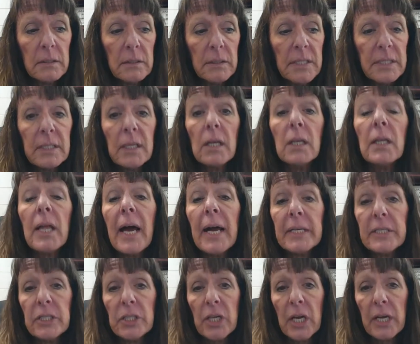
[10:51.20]
this
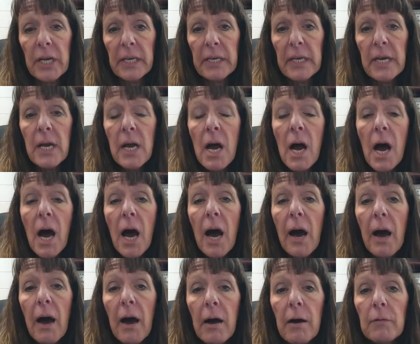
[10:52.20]
collection
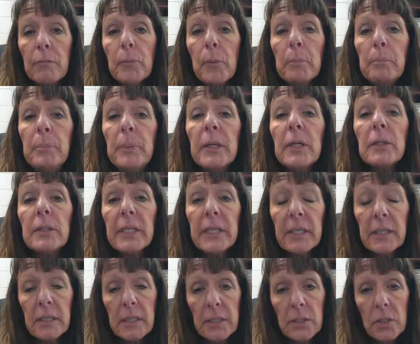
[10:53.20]
of
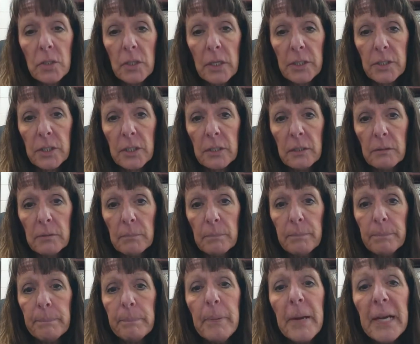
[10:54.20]
building construction
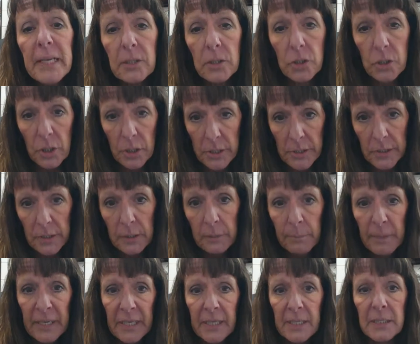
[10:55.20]
pictures,
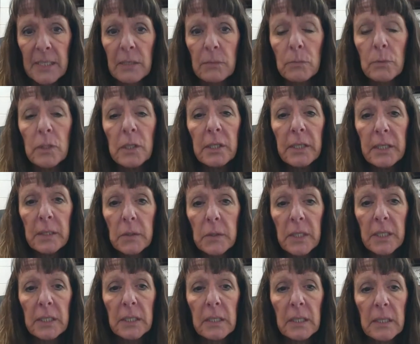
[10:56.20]
because I really
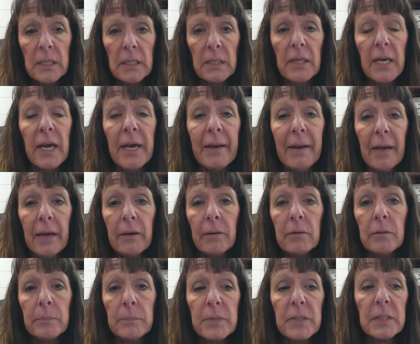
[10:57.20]
think that that
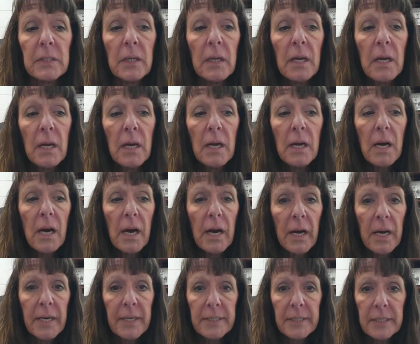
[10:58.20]
helps
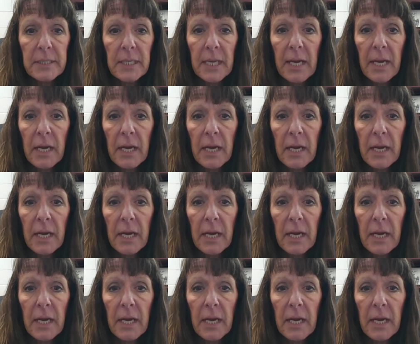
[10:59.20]
us